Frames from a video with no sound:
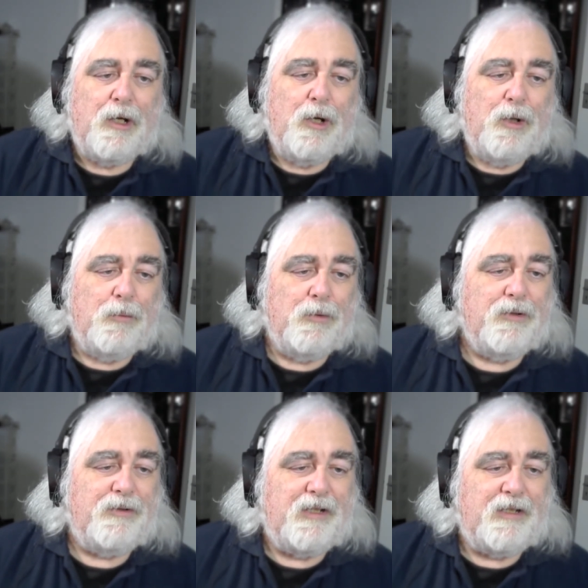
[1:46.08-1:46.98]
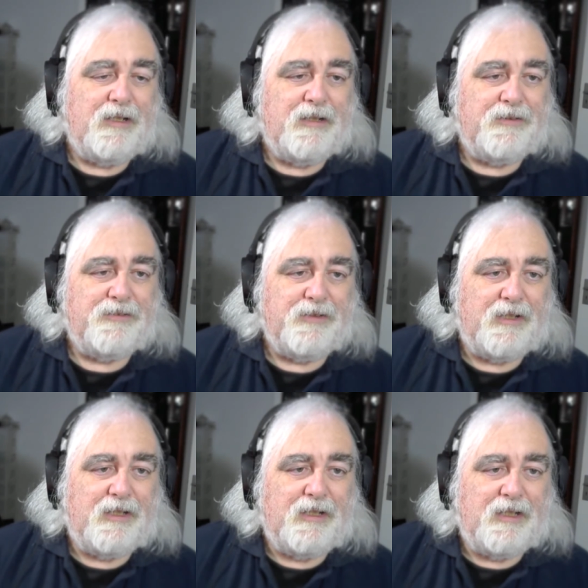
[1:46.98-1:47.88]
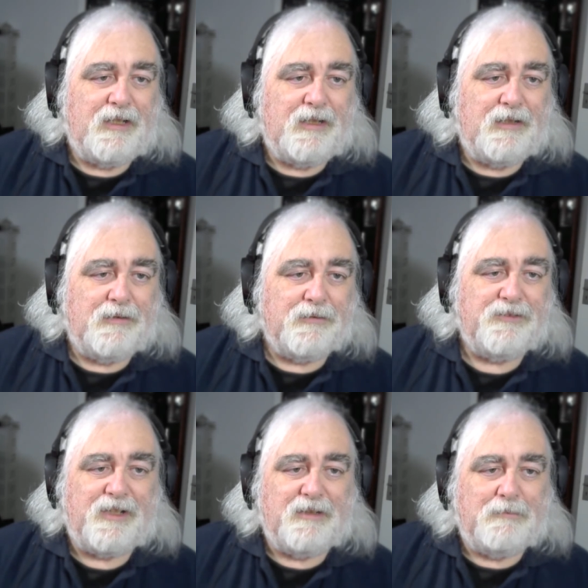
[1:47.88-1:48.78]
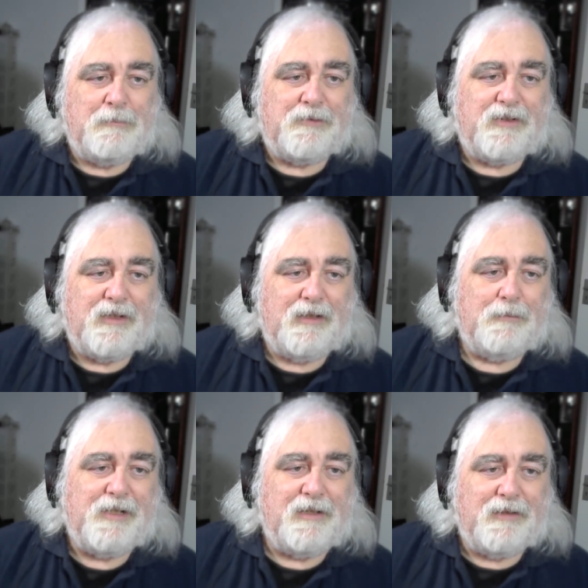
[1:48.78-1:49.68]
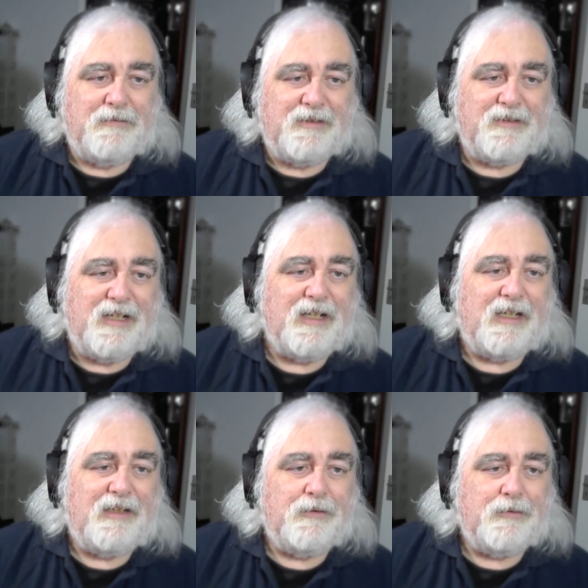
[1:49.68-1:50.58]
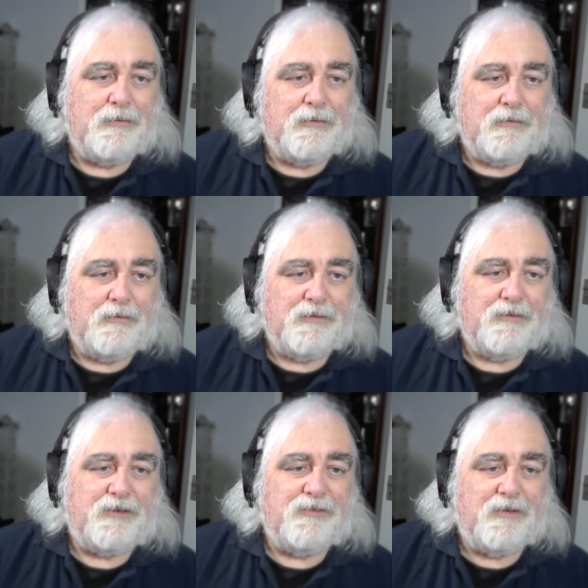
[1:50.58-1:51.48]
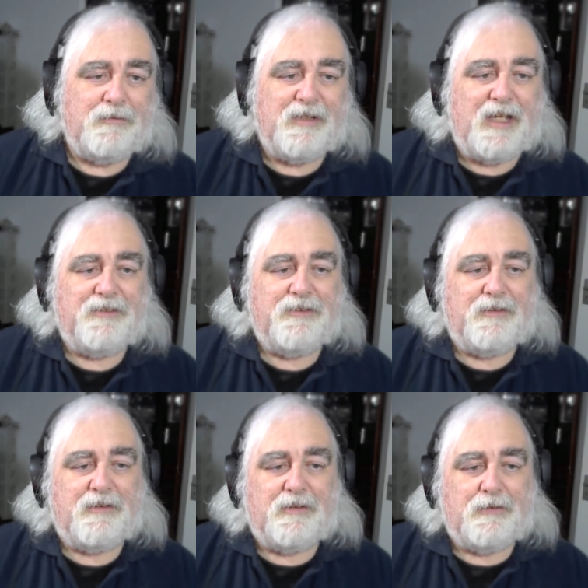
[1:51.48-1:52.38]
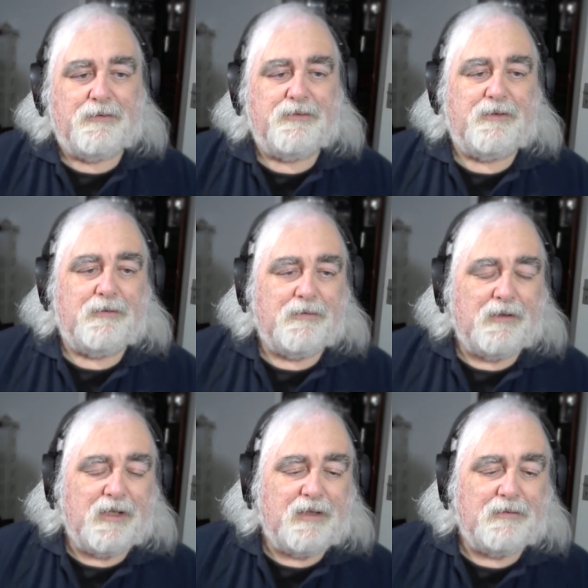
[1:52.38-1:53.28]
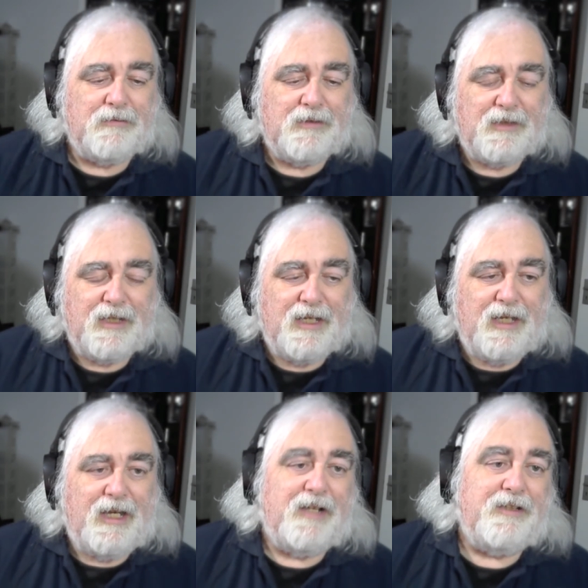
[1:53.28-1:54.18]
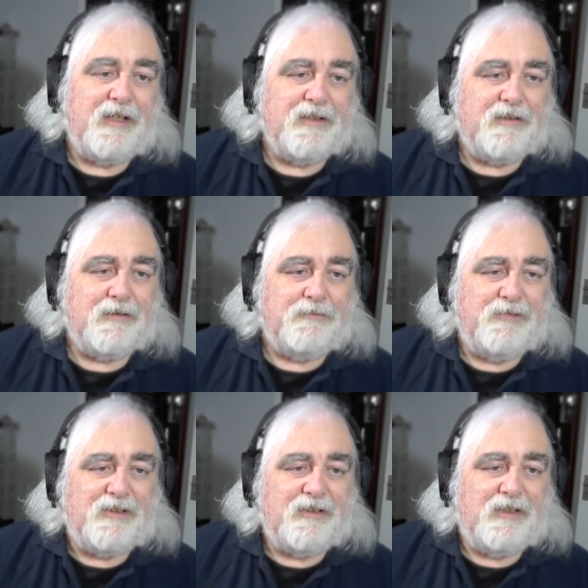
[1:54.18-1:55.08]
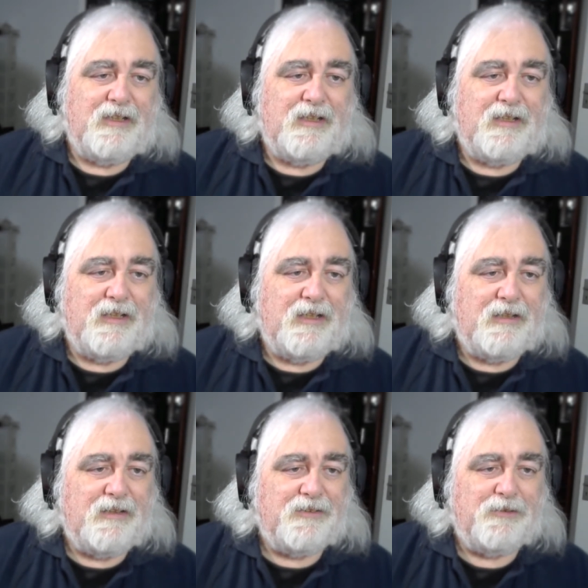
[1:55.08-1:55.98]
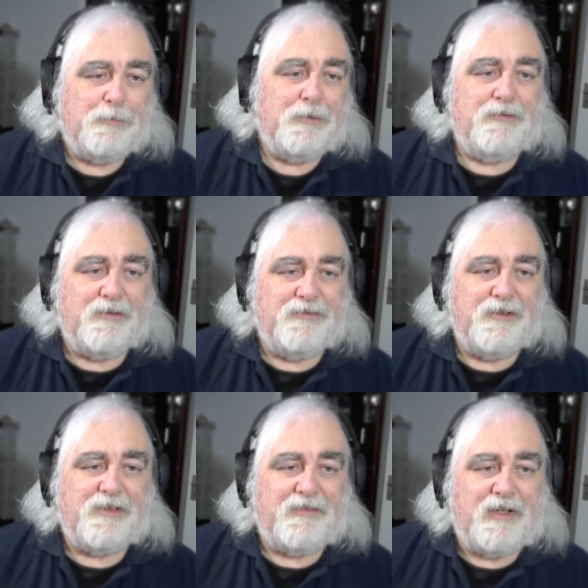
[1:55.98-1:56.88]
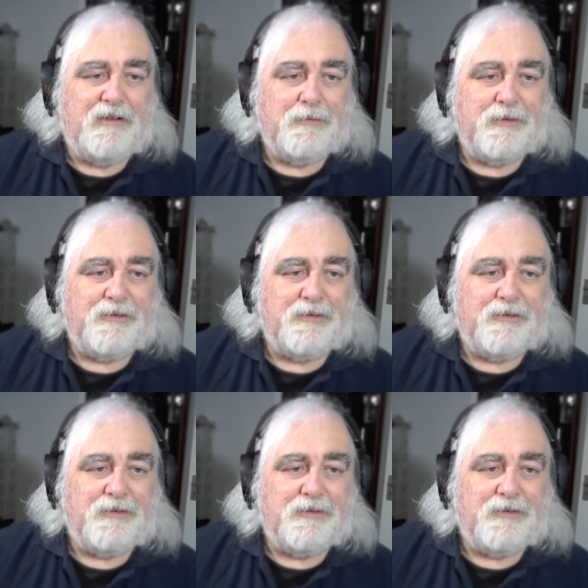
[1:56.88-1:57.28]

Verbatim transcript: One is a long-standing member of our club, Carlo Antonelli, who who lost his fight with cancer not so long ago, and the other, obviously, is a supporter of the first ever Hereward